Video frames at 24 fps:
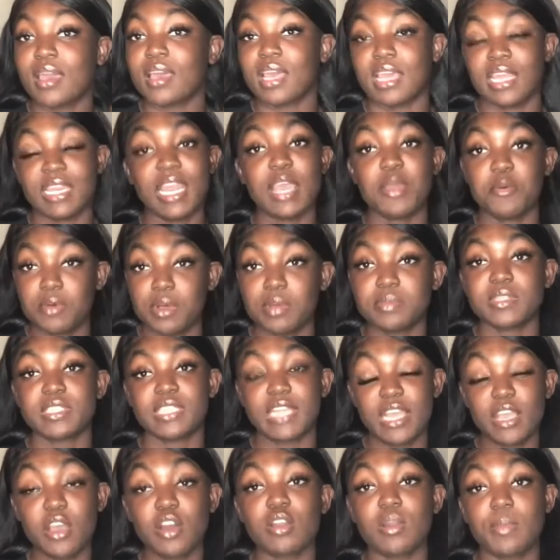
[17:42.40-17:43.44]
and they will
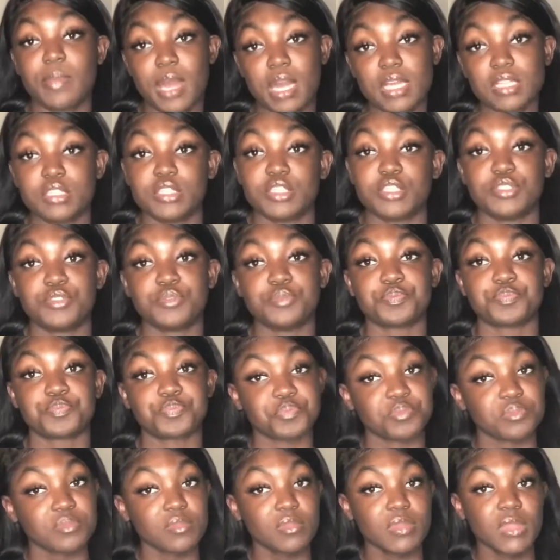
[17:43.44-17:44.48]
they're gonna bother you.
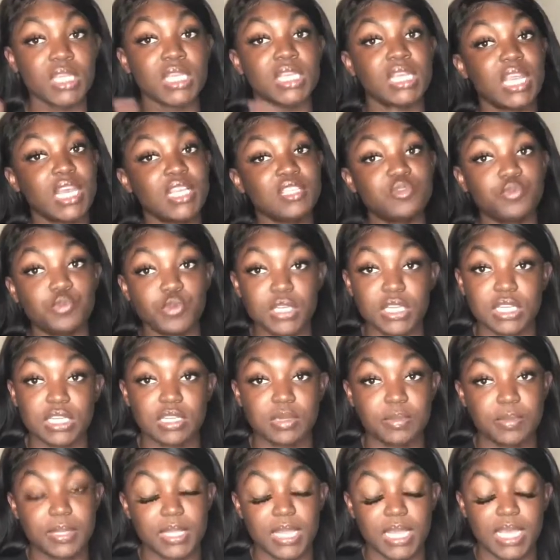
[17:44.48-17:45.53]
That's one
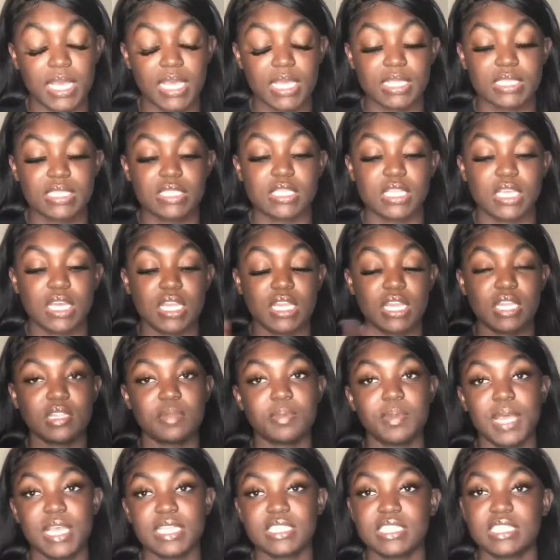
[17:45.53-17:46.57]
good place. Another
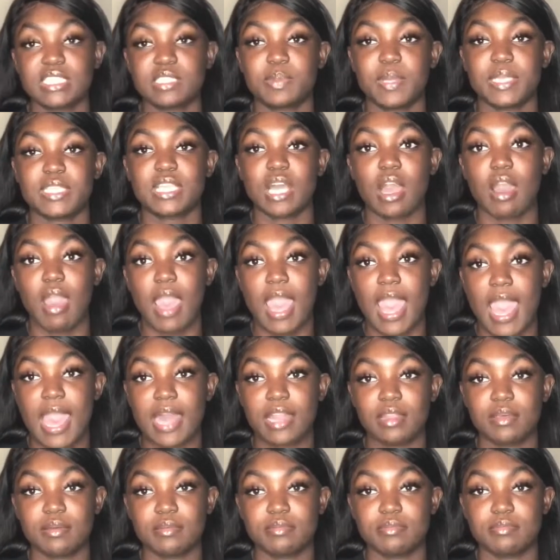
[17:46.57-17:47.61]
place is this place called
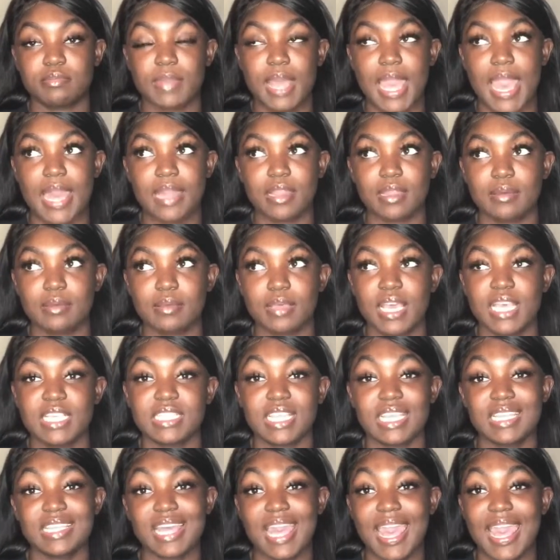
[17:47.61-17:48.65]
Alibaba. Alo,
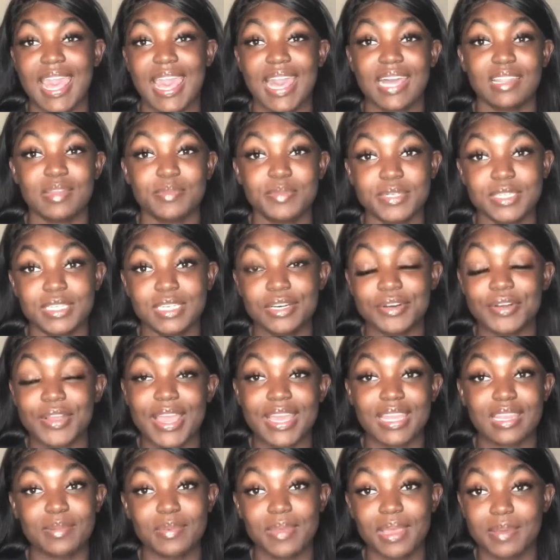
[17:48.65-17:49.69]
it's either Alibaba or
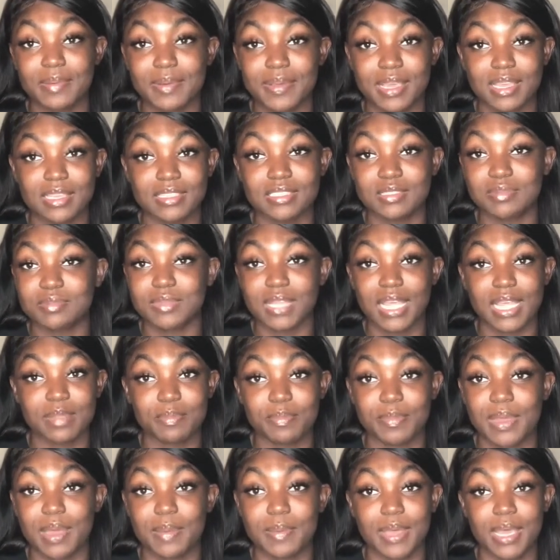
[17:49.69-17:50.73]
Alibaba, something
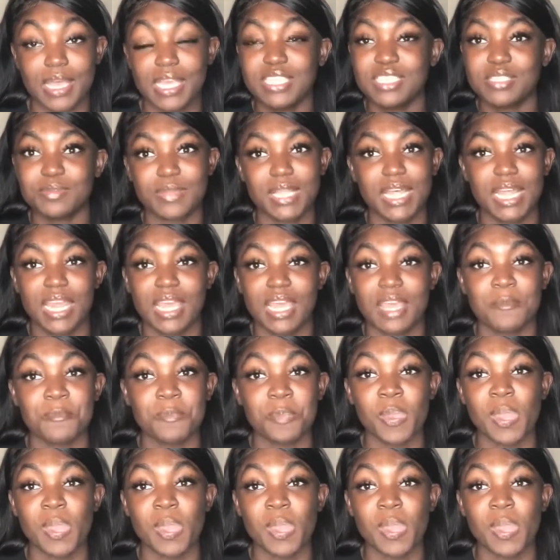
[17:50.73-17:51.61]
like Baba, it's something like that.